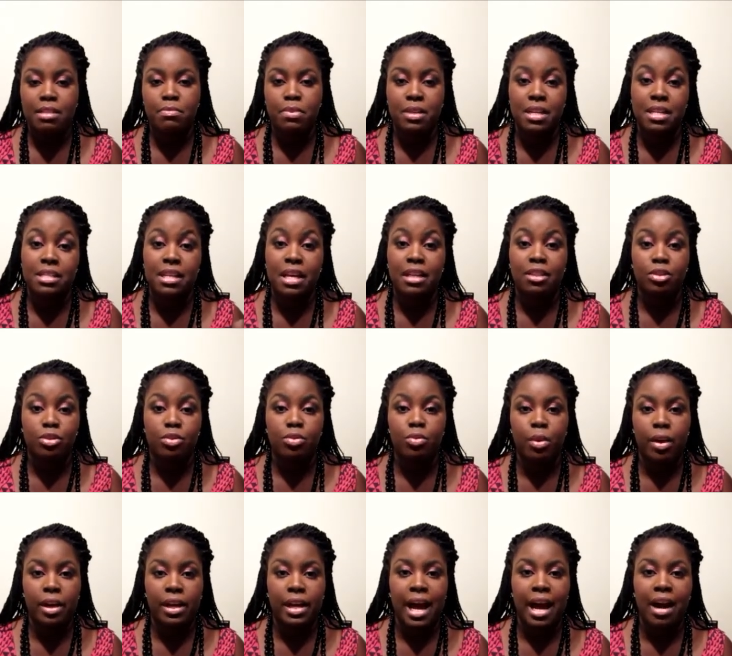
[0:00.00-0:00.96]
because I do
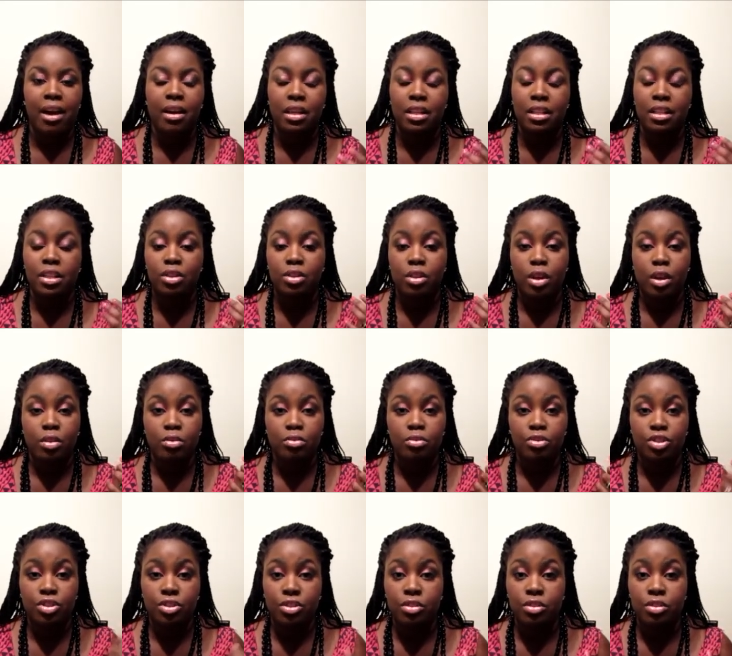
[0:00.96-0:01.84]
work out, and, you know,